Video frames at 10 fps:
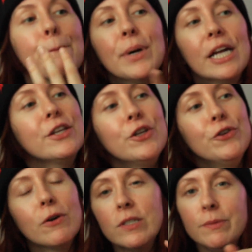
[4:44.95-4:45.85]
but you
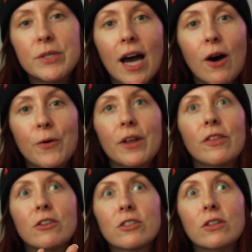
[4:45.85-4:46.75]
know deep down
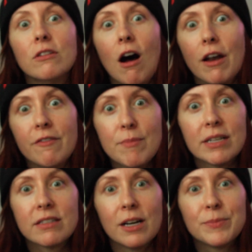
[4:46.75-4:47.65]
there's a lot of
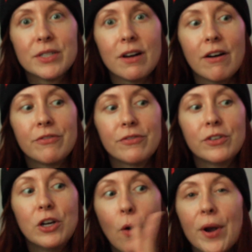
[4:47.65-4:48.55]
messed up stuff
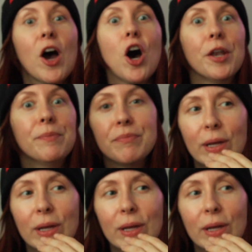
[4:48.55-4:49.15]
going on.